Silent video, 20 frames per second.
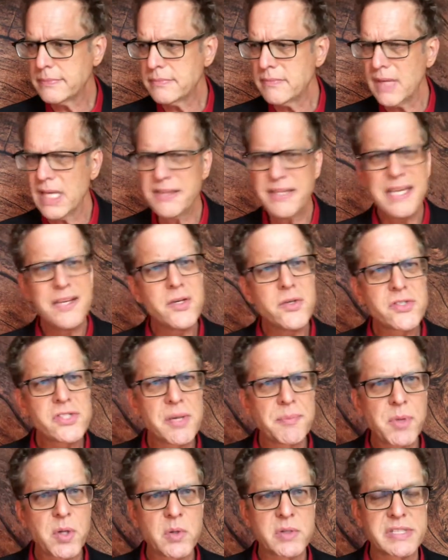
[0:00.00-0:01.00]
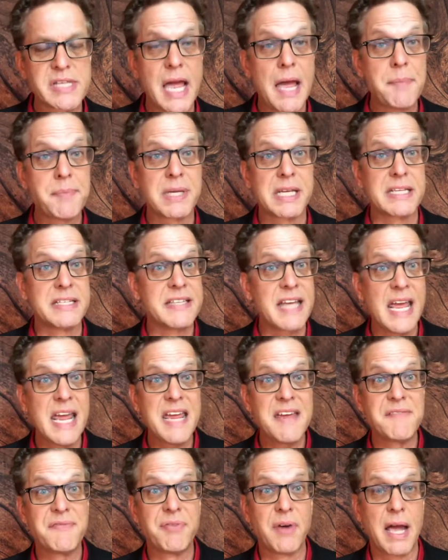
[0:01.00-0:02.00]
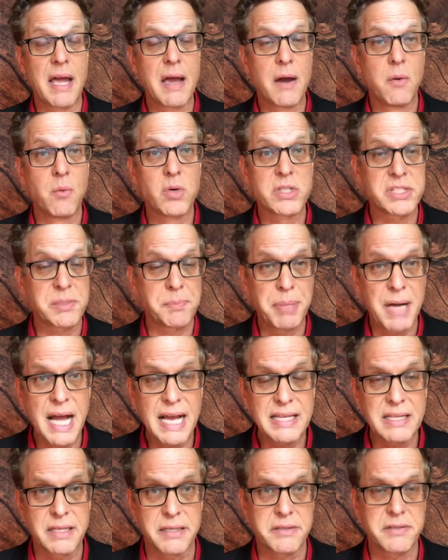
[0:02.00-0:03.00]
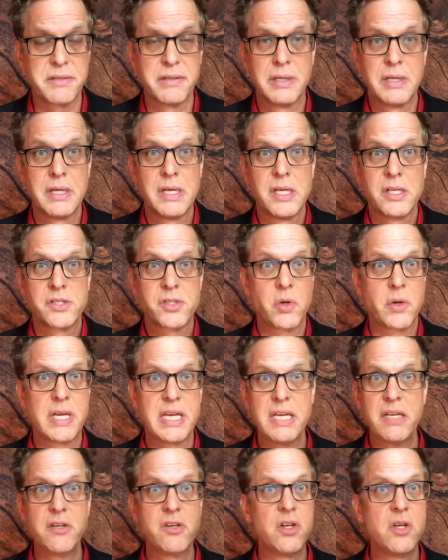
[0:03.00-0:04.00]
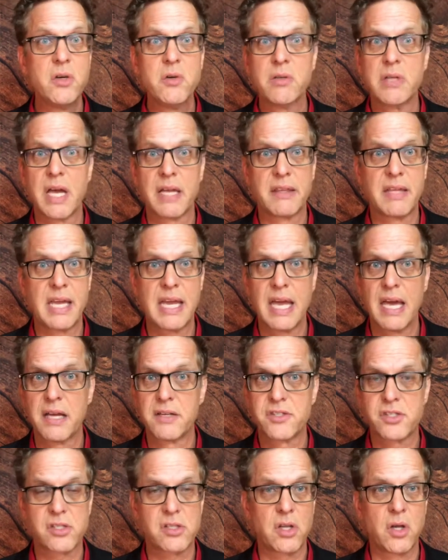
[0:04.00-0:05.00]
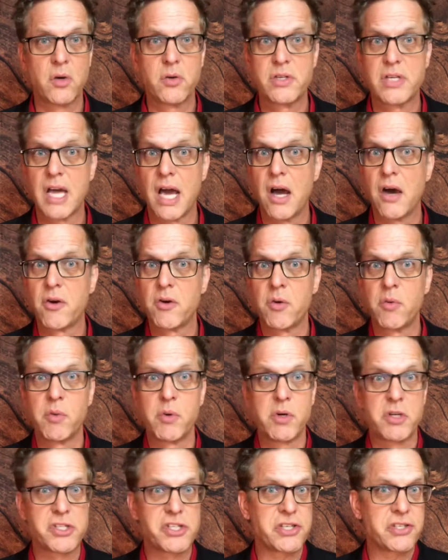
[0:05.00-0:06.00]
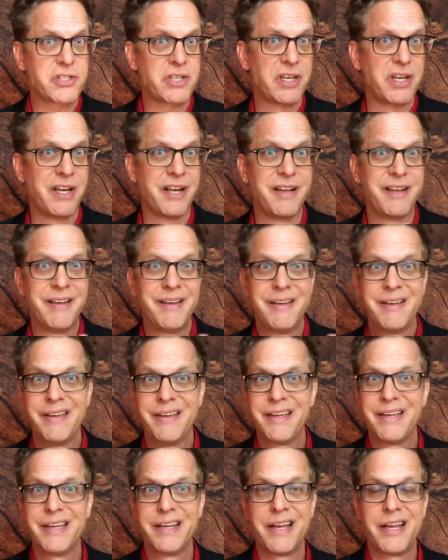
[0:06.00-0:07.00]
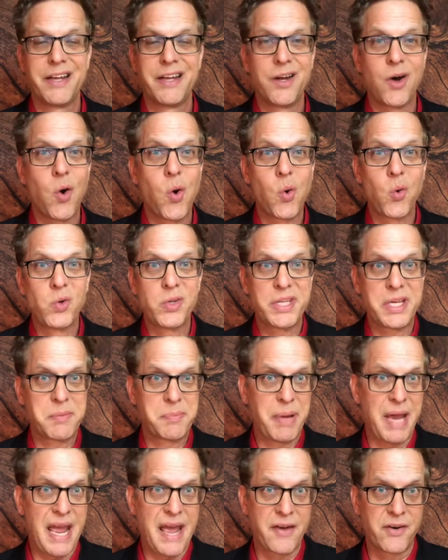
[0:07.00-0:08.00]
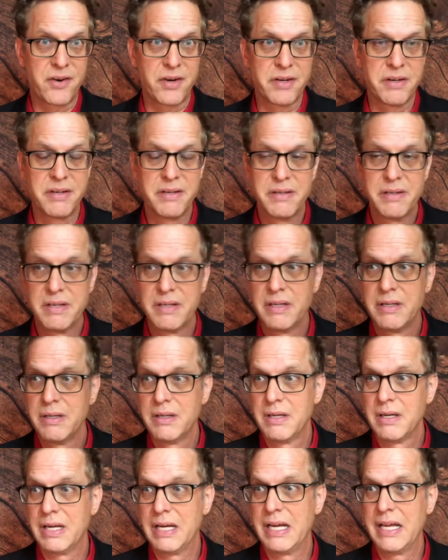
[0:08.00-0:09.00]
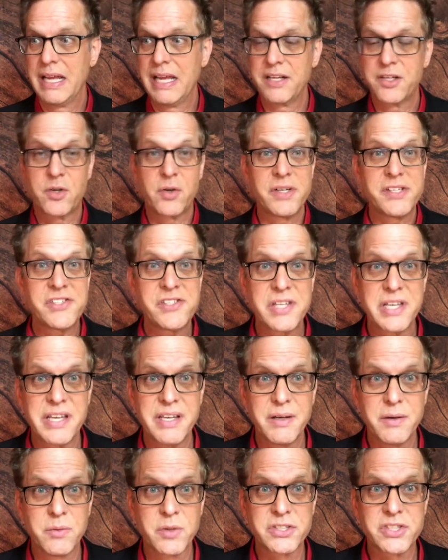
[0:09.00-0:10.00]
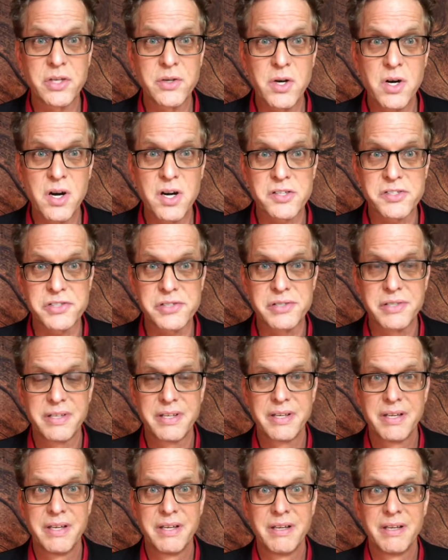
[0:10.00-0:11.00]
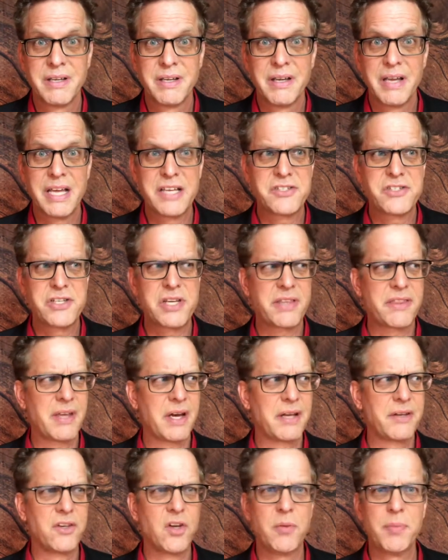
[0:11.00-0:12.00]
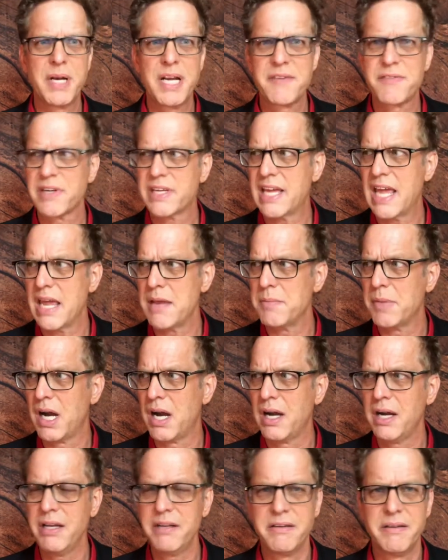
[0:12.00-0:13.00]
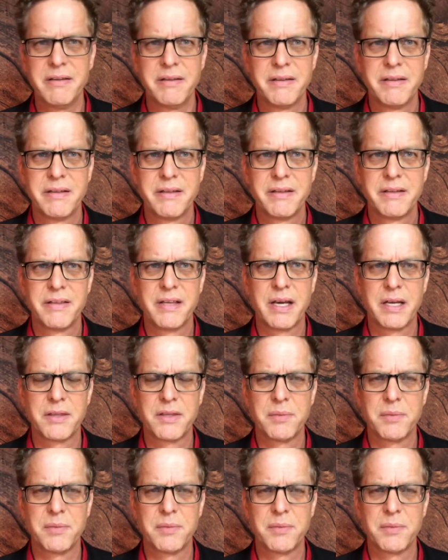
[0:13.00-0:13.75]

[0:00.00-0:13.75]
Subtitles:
They knew something was happening. Dave was a pilot, so he knew that they had slowed down and we were just in a holding pattern. And Christy was a nurse, and she thought nobody ever came on the